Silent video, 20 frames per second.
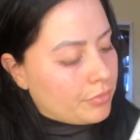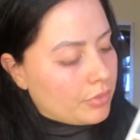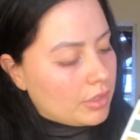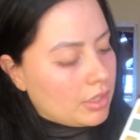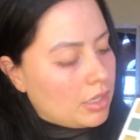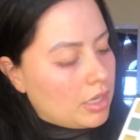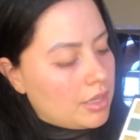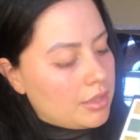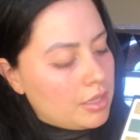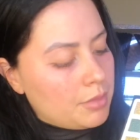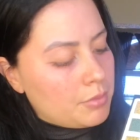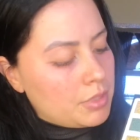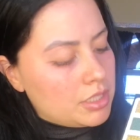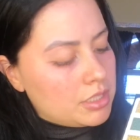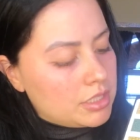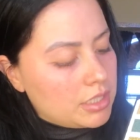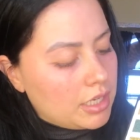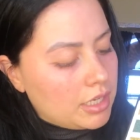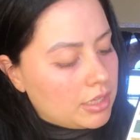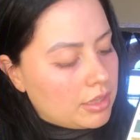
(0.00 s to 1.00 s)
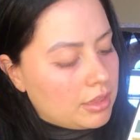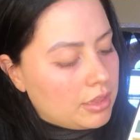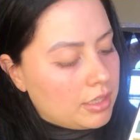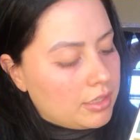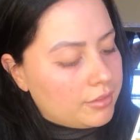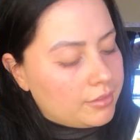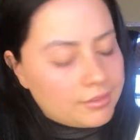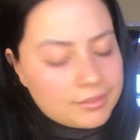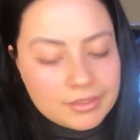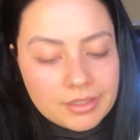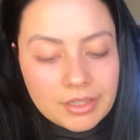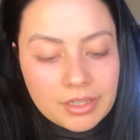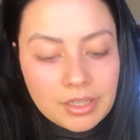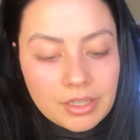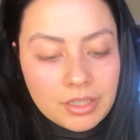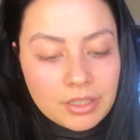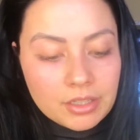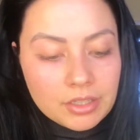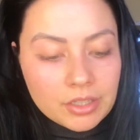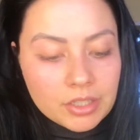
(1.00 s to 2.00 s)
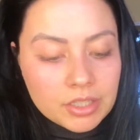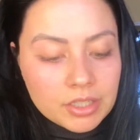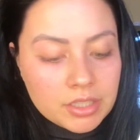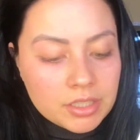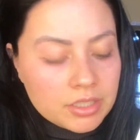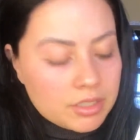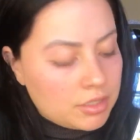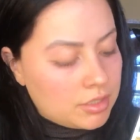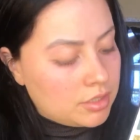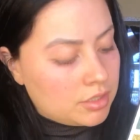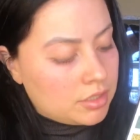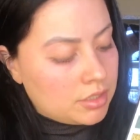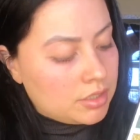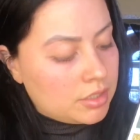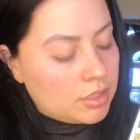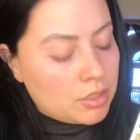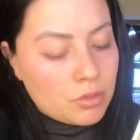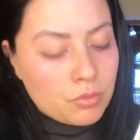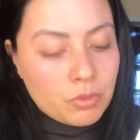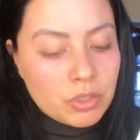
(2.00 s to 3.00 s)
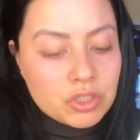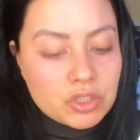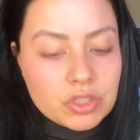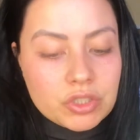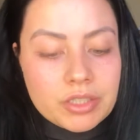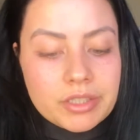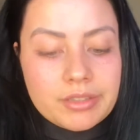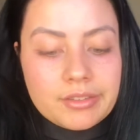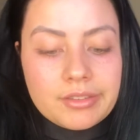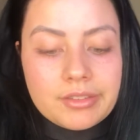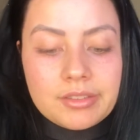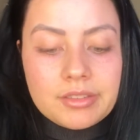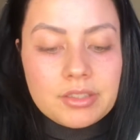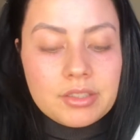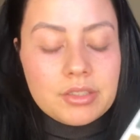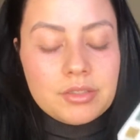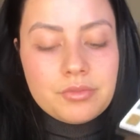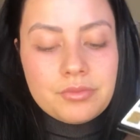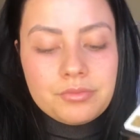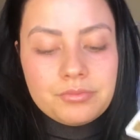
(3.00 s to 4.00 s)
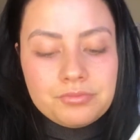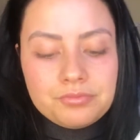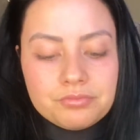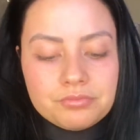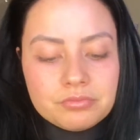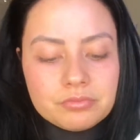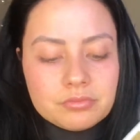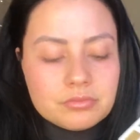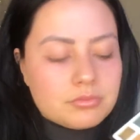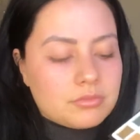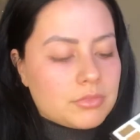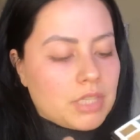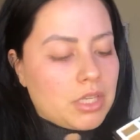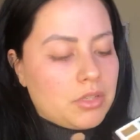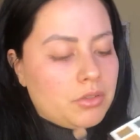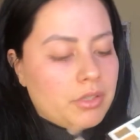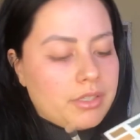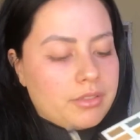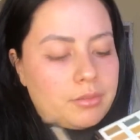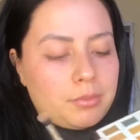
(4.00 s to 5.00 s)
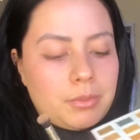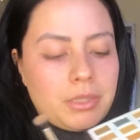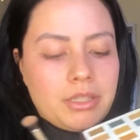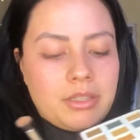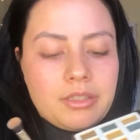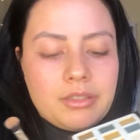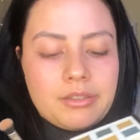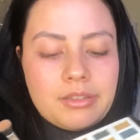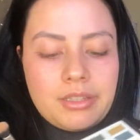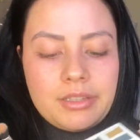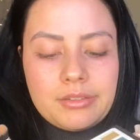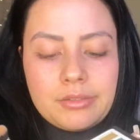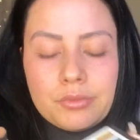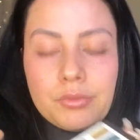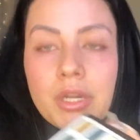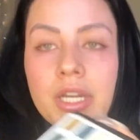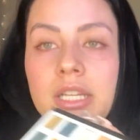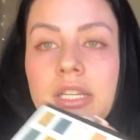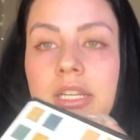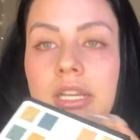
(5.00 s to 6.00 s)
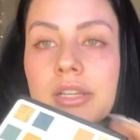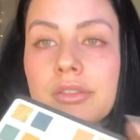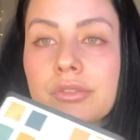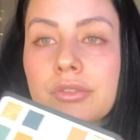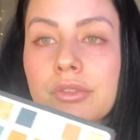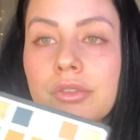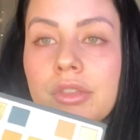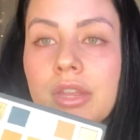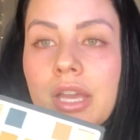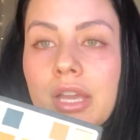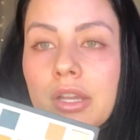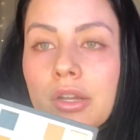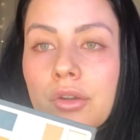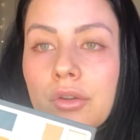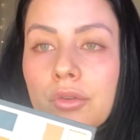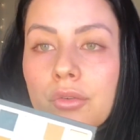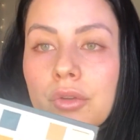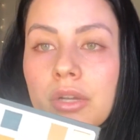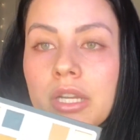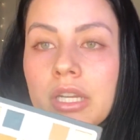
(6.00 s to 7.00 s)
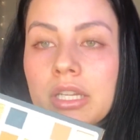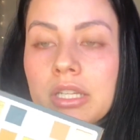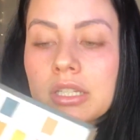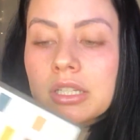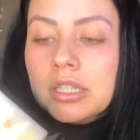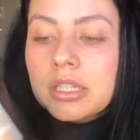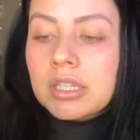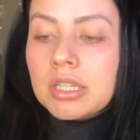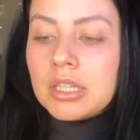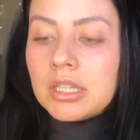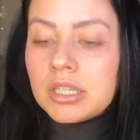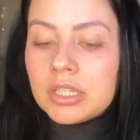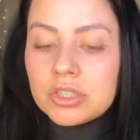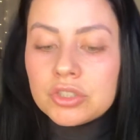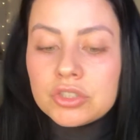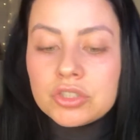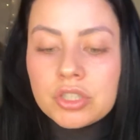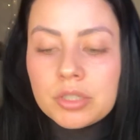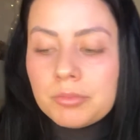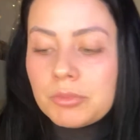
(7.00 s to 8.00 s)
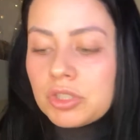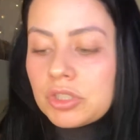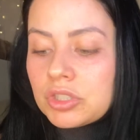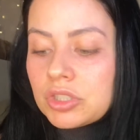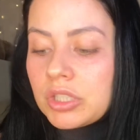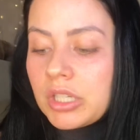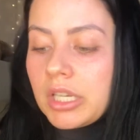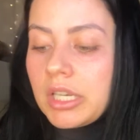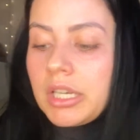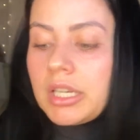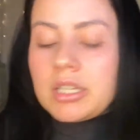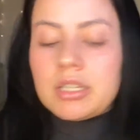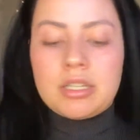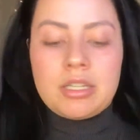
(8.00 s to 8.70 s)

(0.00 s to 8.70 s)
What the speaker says: I think I'm going to take this color, which is, how do I explain this? It's right next to that green shimmer shade.